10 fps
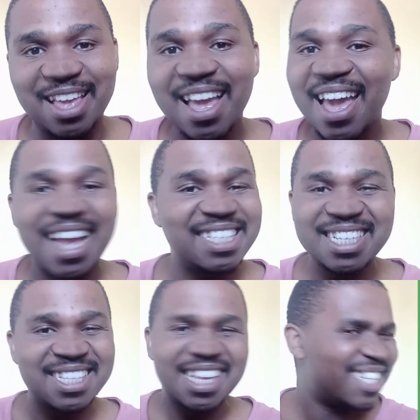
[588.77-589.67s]

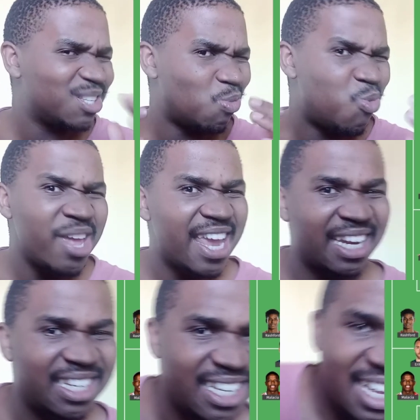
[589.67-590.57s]
It's just
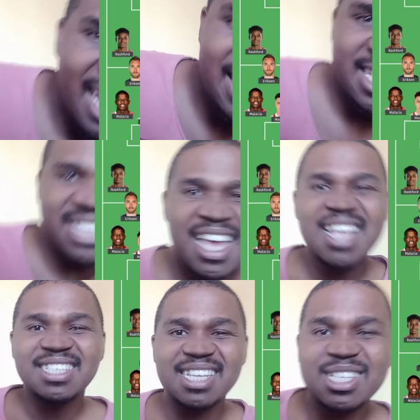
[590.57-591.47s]
weird.
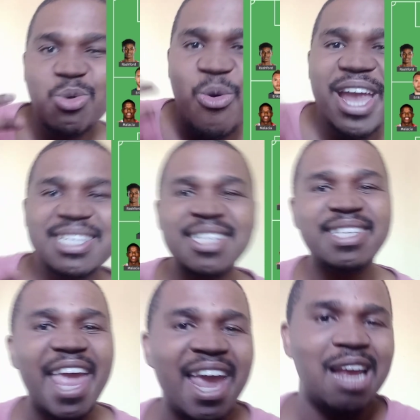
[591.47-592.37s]
It's weird
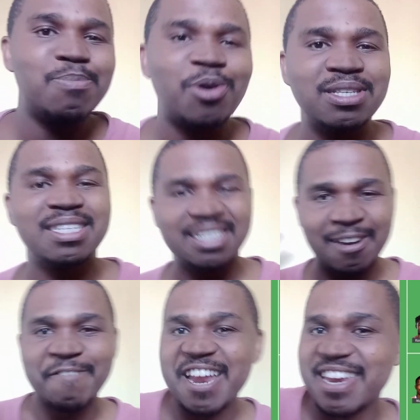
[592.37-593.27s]
just saying it, because he's a
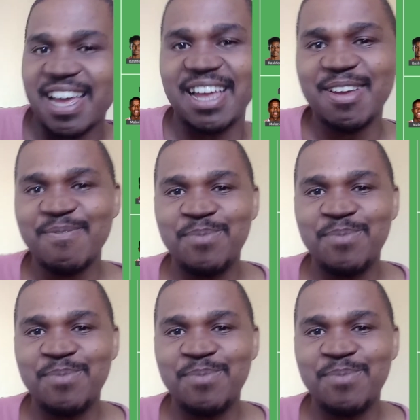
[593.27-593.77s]
defender,